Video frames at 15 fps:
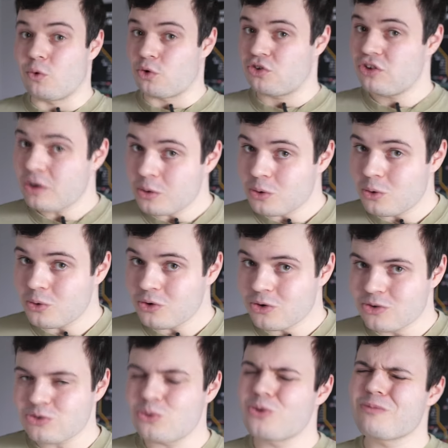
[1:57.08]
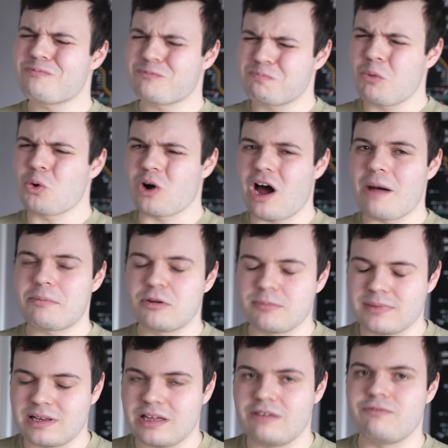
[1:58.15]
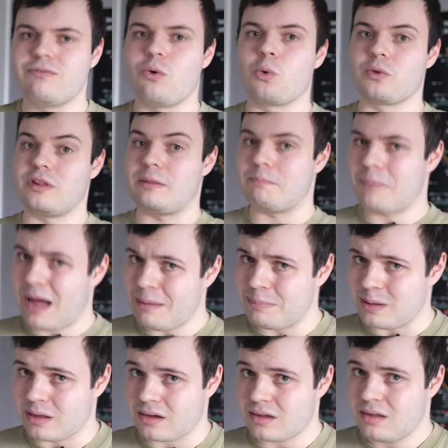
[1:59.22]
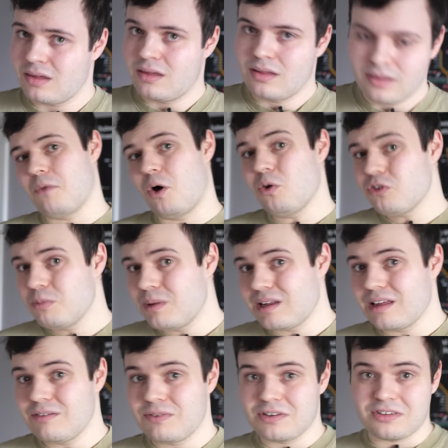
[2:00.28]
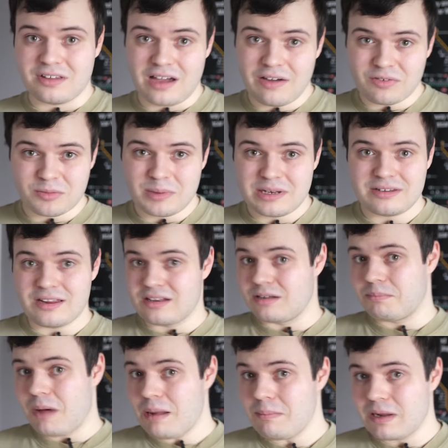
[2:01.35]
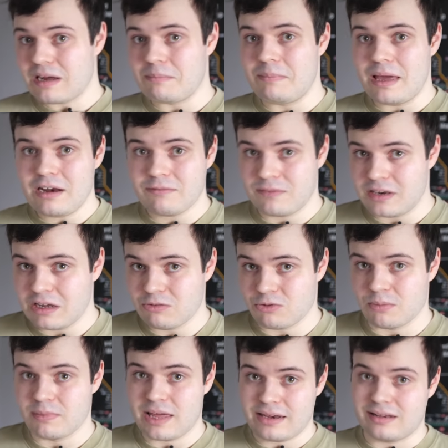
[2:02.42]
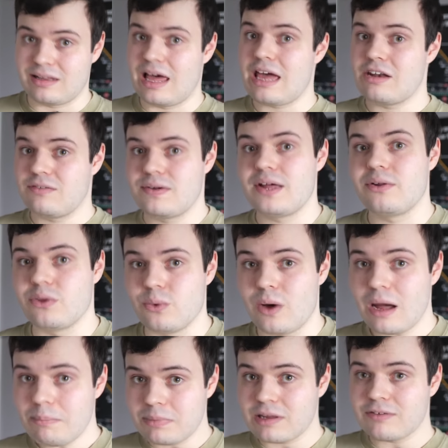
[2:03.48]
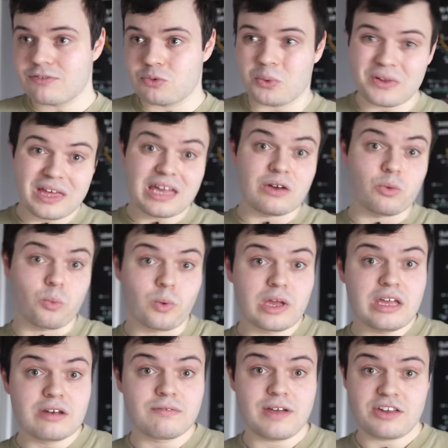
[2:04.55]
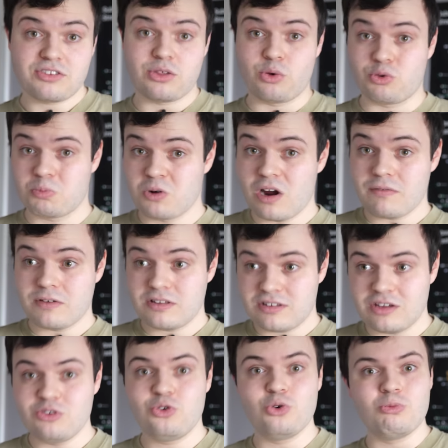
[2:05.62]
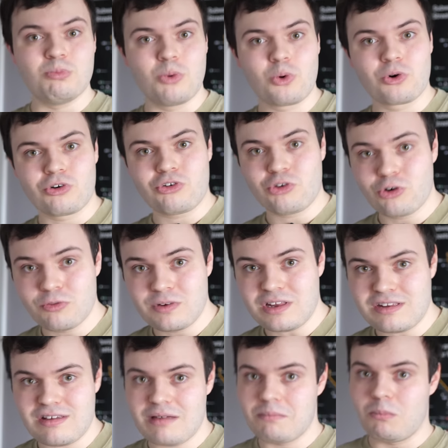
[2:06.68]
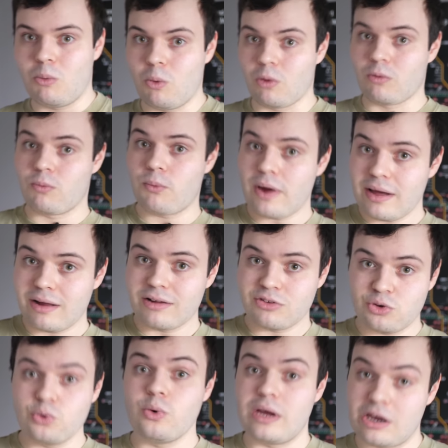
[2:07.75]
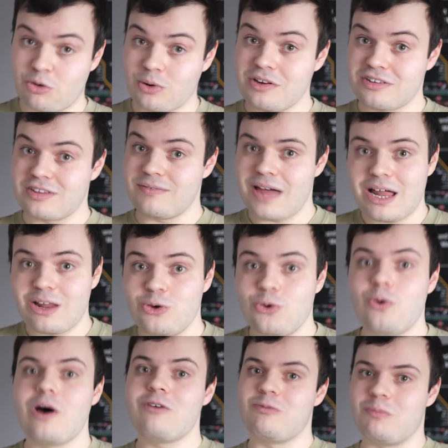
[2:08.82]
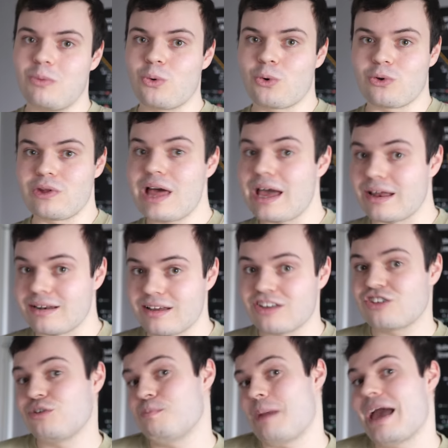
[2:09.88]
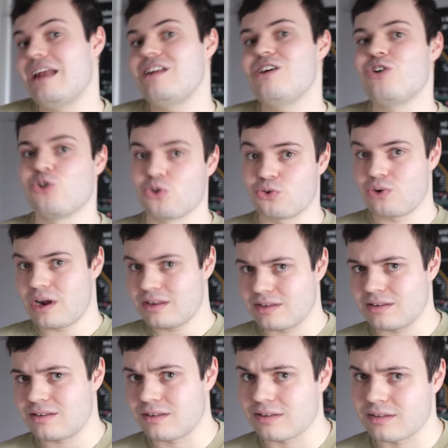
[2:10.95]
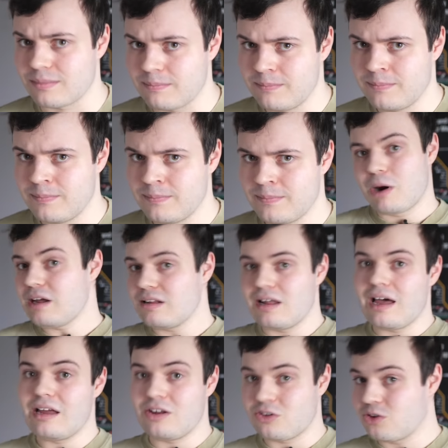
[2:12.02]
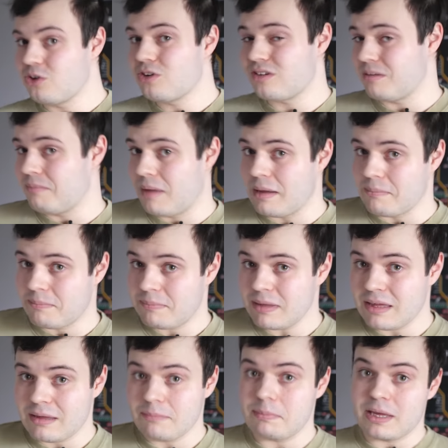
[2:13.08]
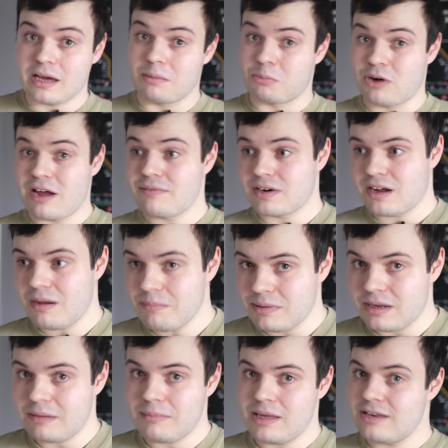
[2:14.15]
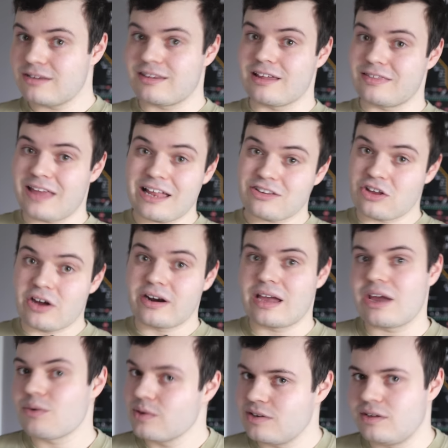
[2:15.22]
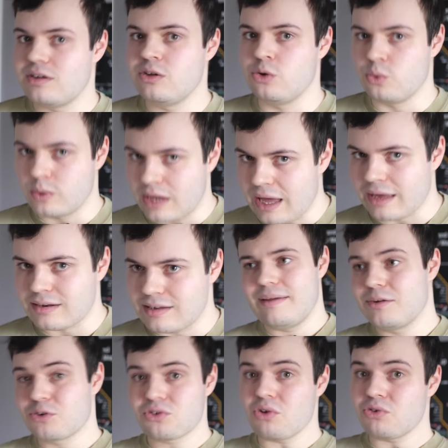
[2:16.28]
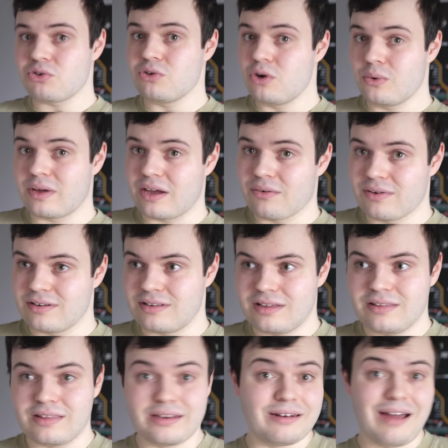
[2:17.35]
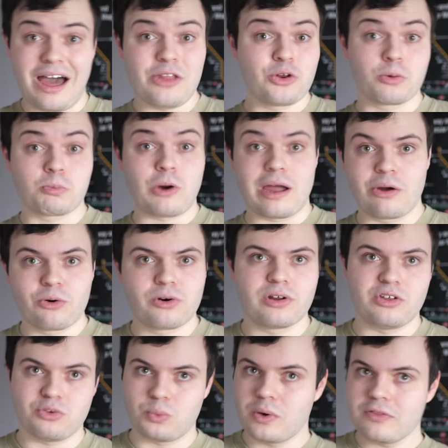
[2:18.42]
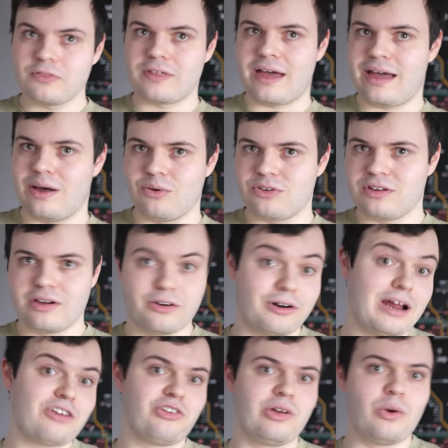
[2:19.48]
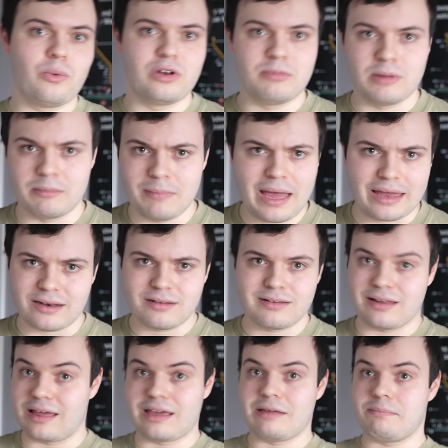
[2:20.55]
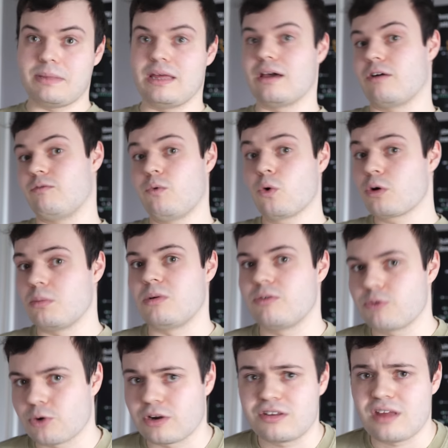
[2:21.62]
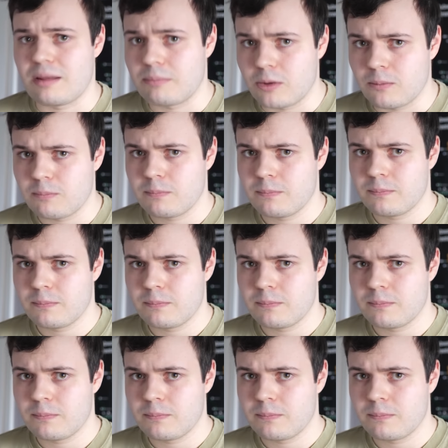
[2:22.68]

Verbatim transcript: for shareholders or more optimally for the public. Ultimately, if it's the government and the public benefiting from that land value uplift, well, they can reinvest those profits into more service and more rail to increase the value of more land, expanding your transit system. Brightline, as good as it might be, being a private company means that that's not a guarantee you get. And there's also no guarantee that other priorities with the housing are actually going to be met, like it being affordable, for example.